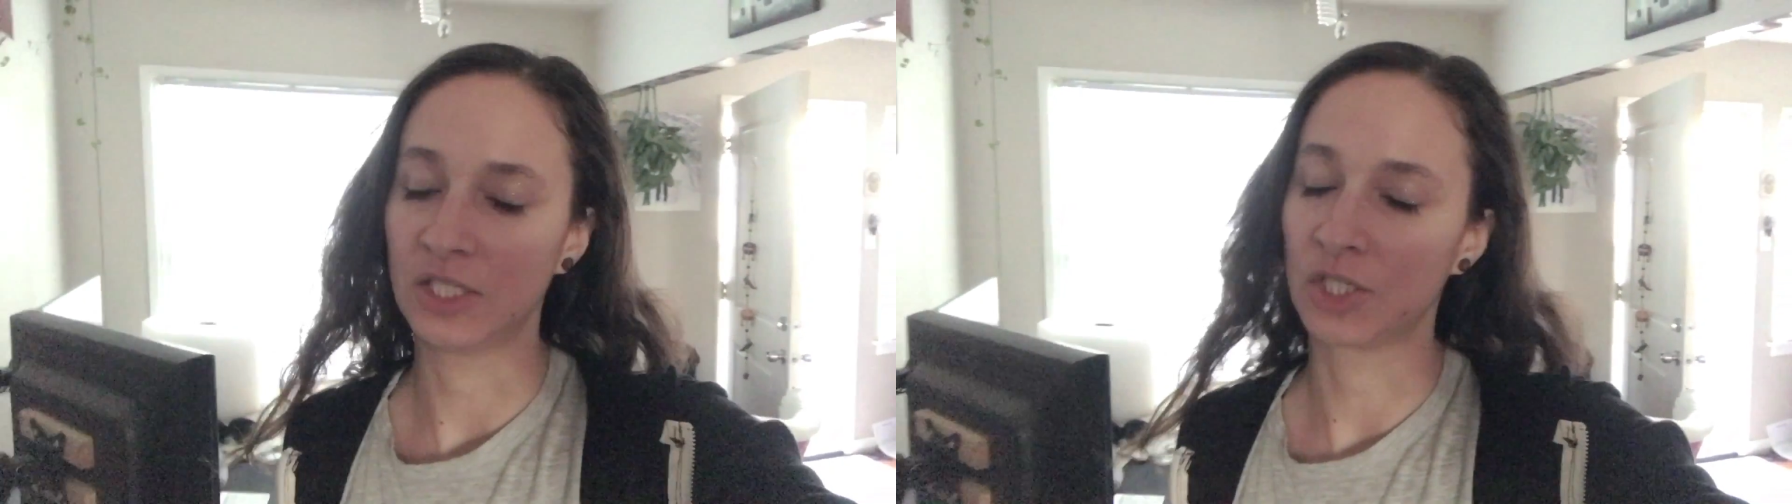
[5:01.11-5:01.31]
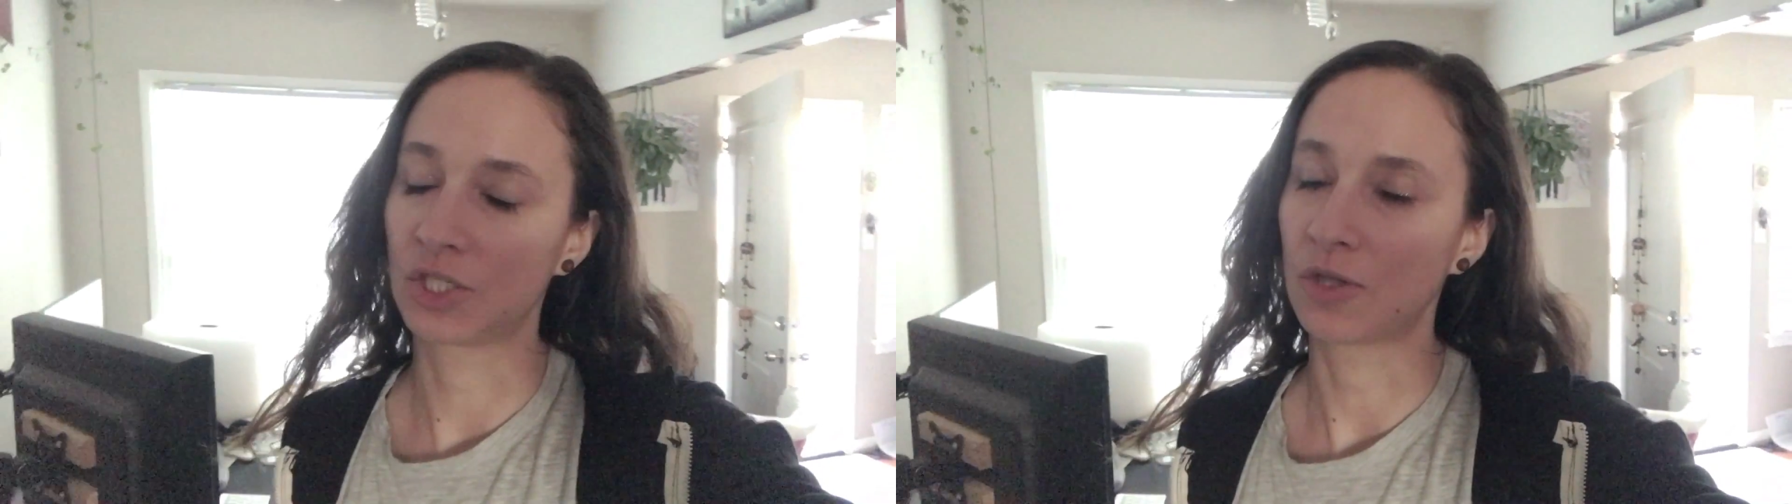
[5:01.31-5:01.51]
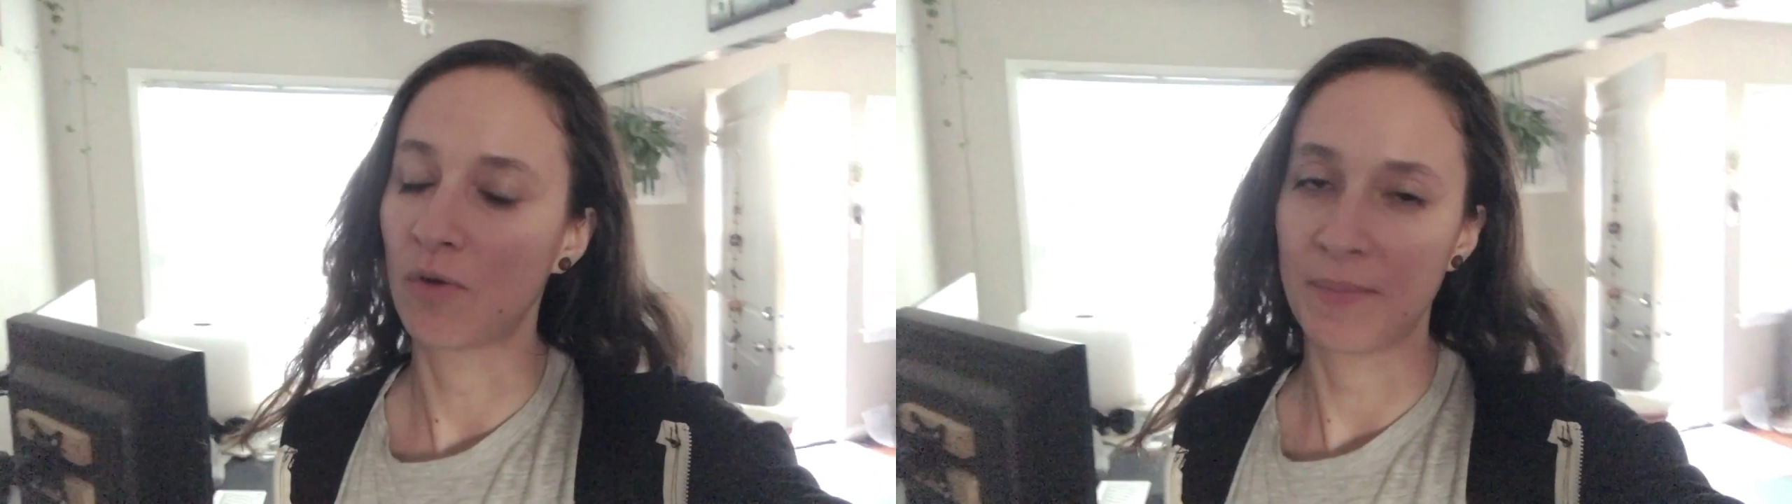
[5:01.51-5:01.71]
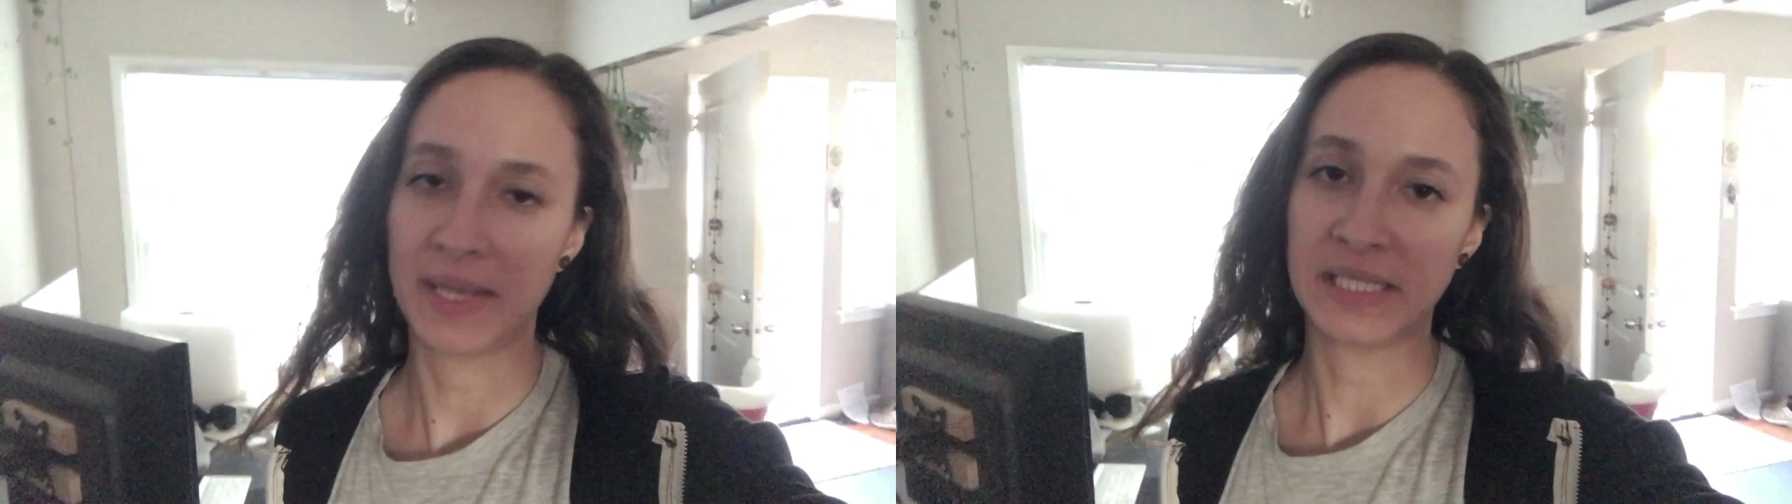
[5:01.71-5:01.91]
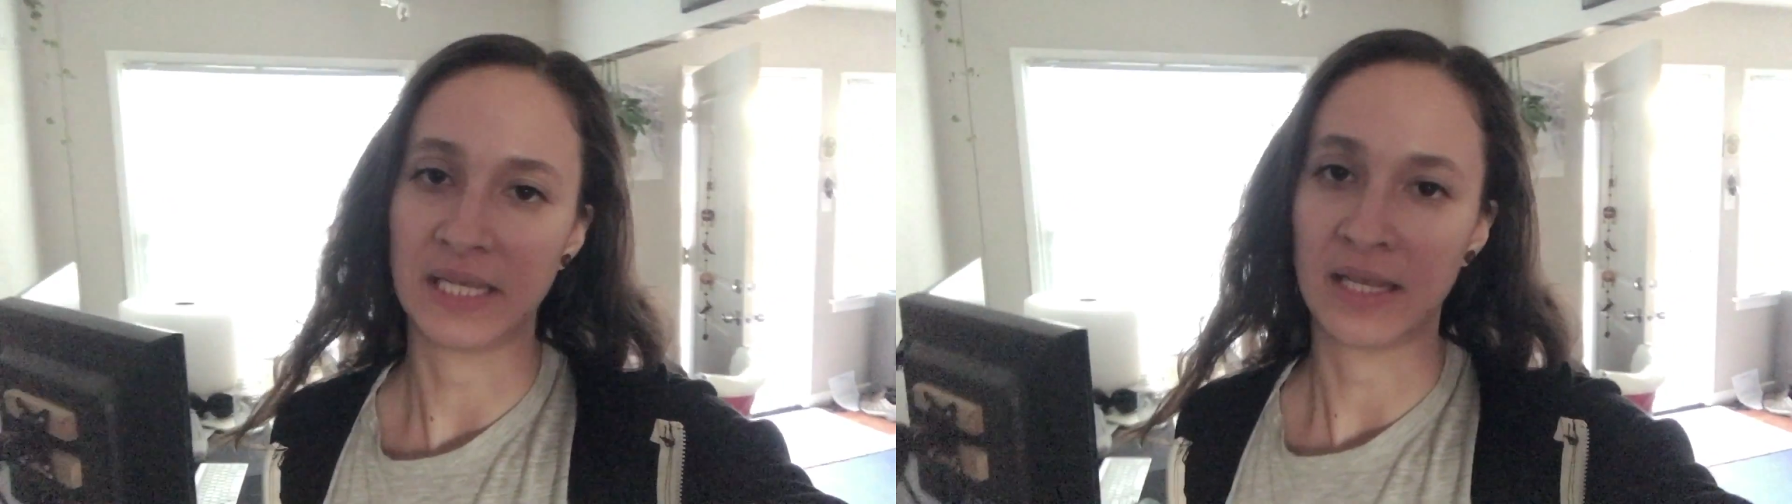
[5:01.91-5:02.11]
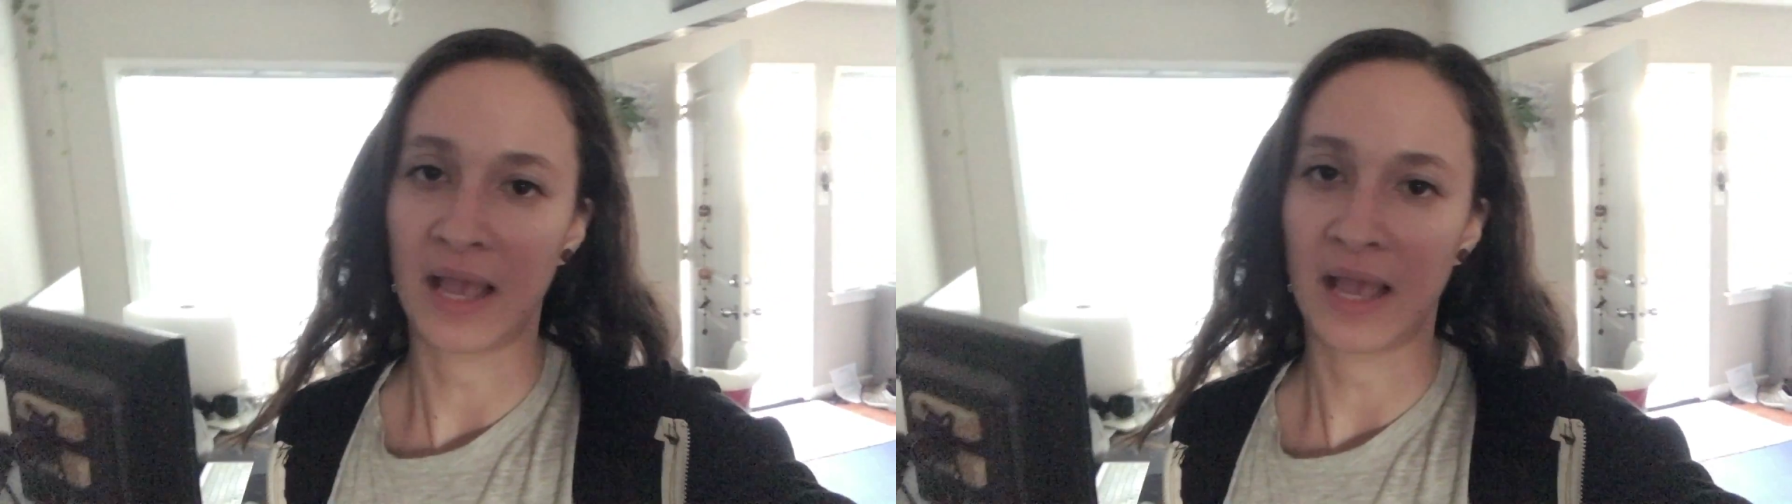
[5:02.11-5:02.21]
just so amazing